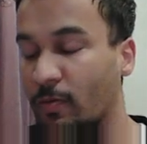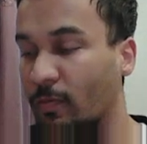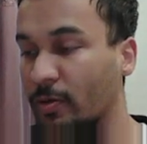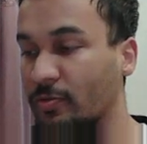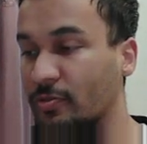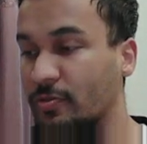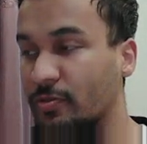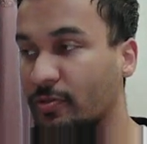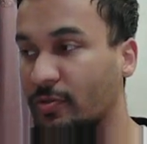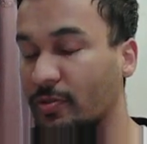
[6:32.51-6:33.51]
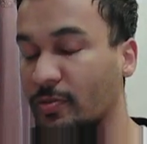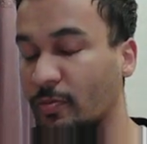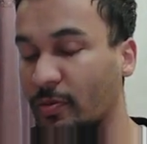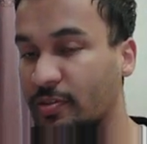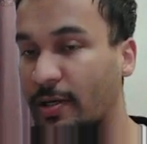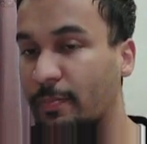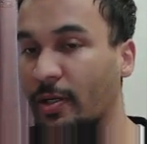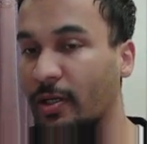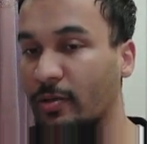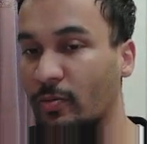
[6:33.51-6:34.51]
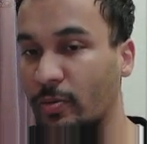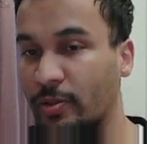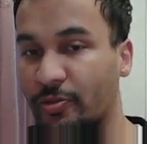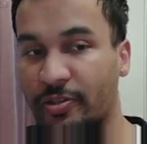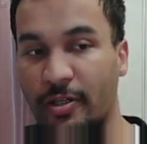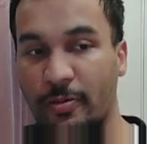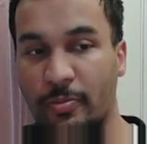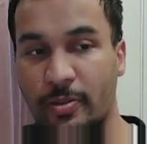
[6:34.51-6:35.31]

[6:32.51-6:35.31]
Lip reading: what's happening with your setup.